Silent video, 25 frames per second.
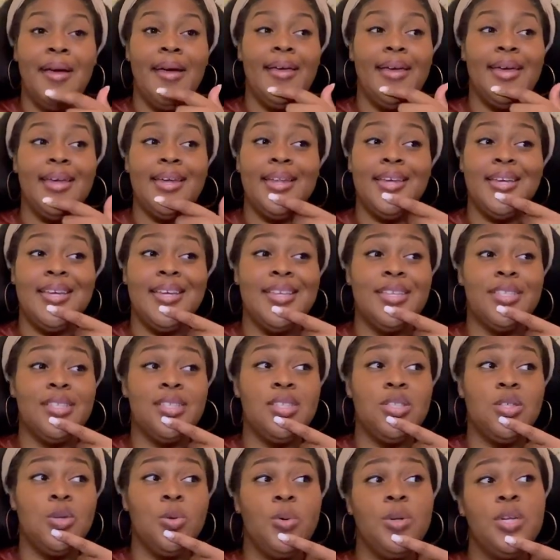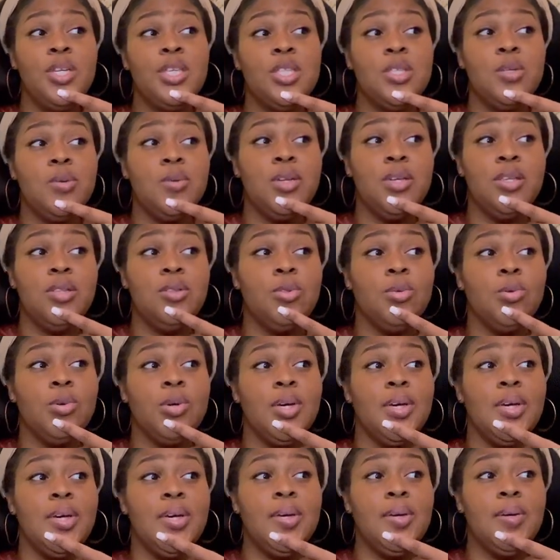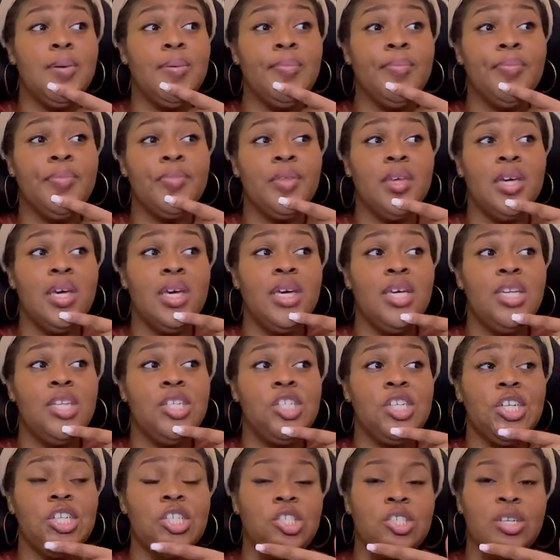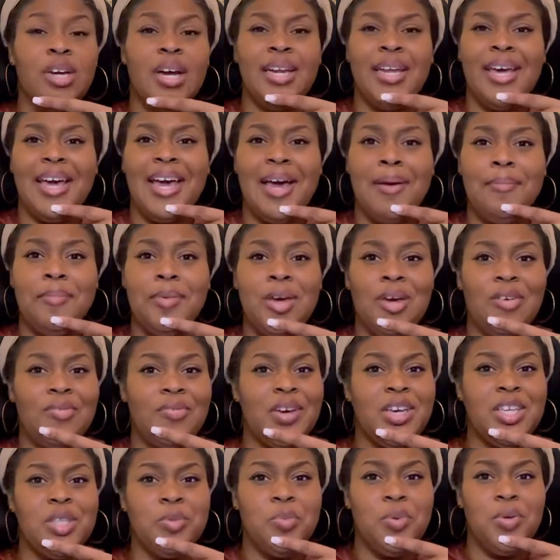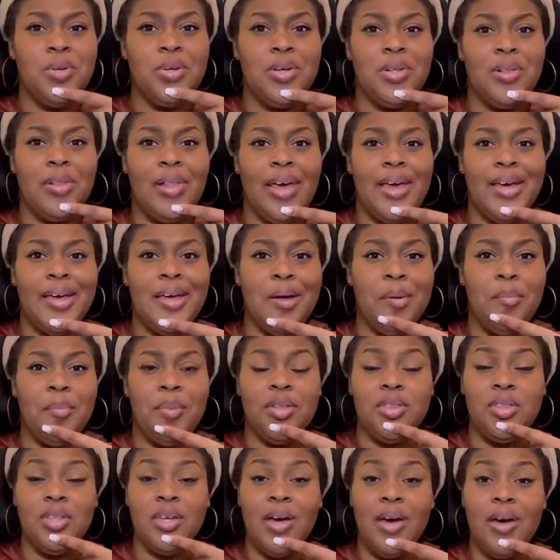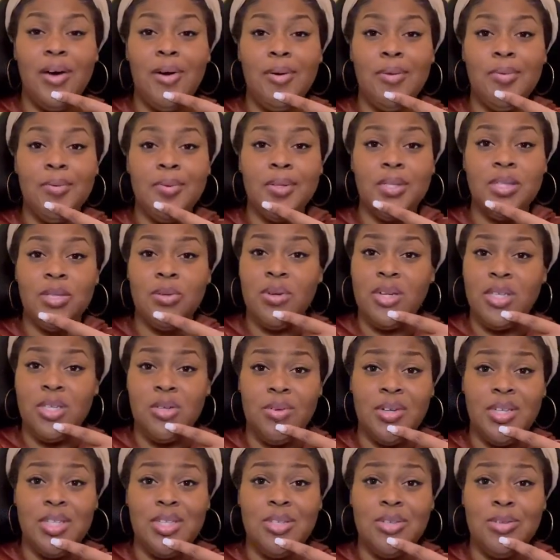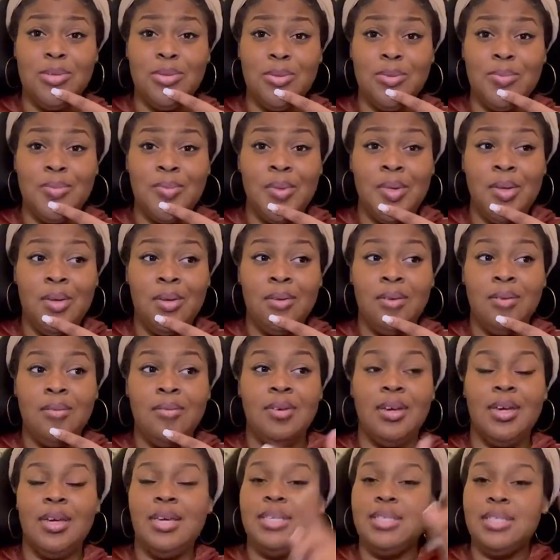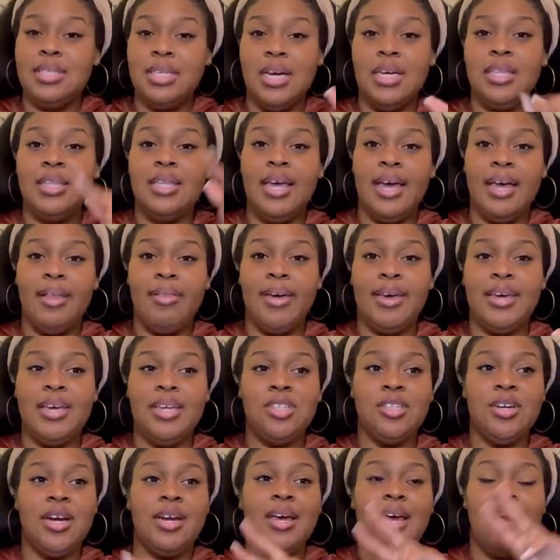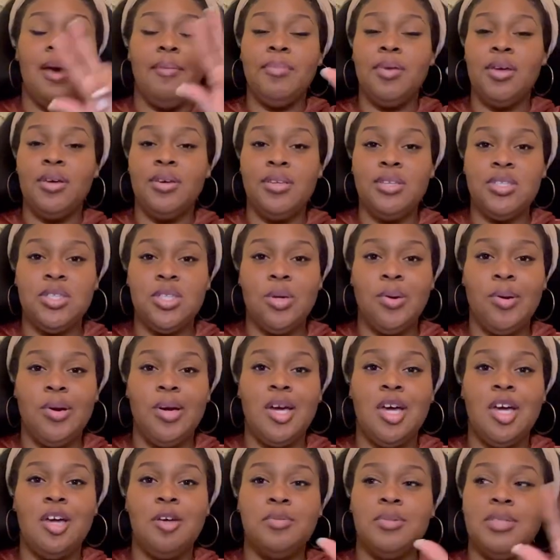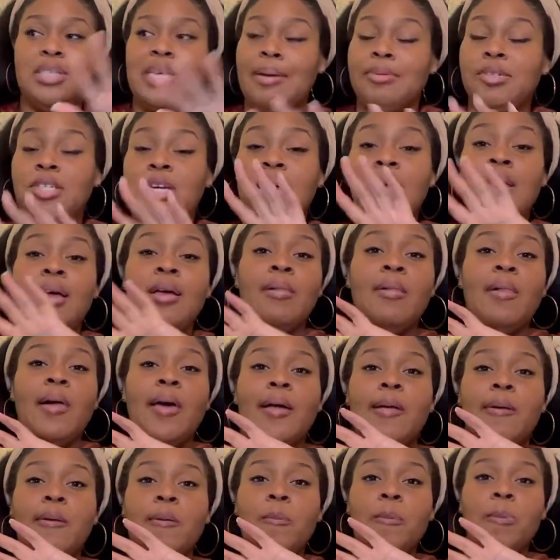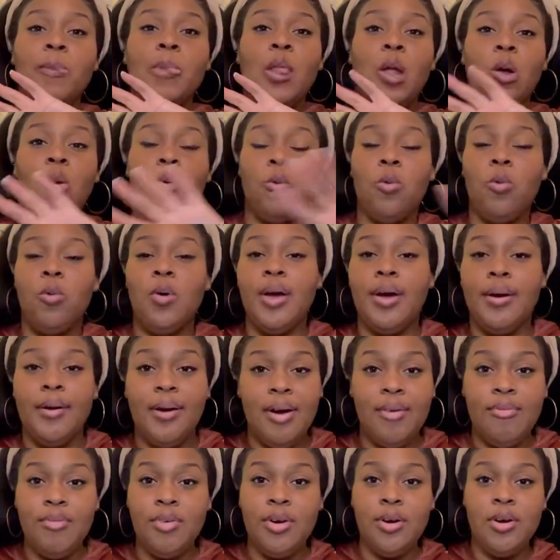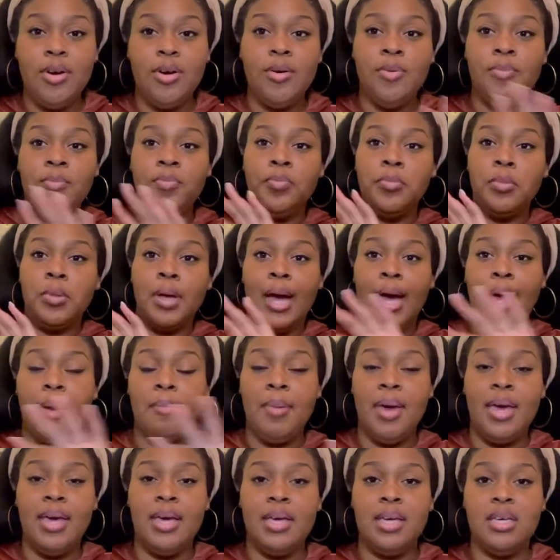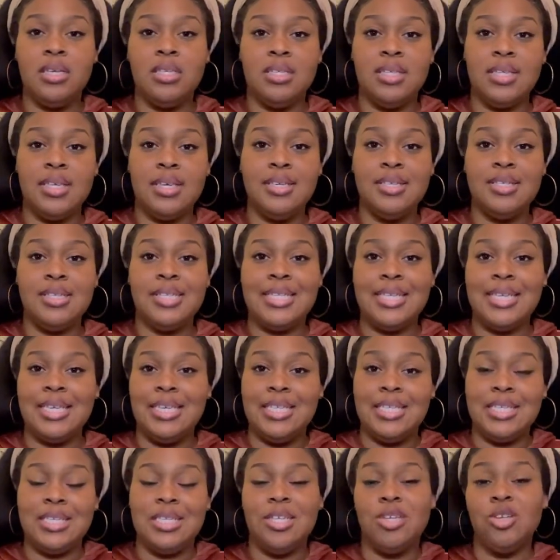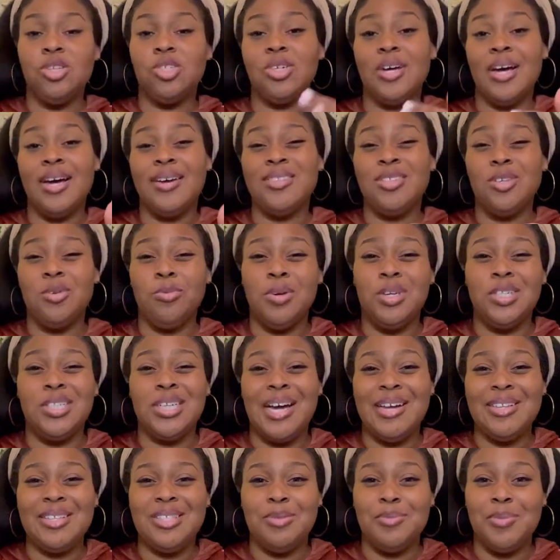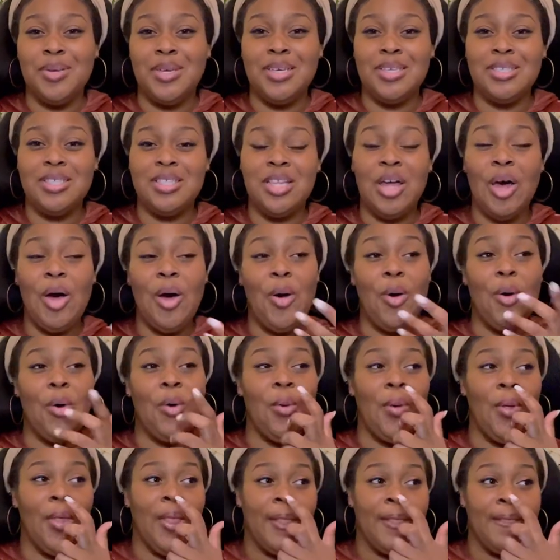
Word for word: It is 2023 and he just tried to add me on Facebook like a month ago, 2022. And he's done that. Like he tried to add me on Instagram, Snapchat, like wherever I may exist, he still tries to reach out to me. So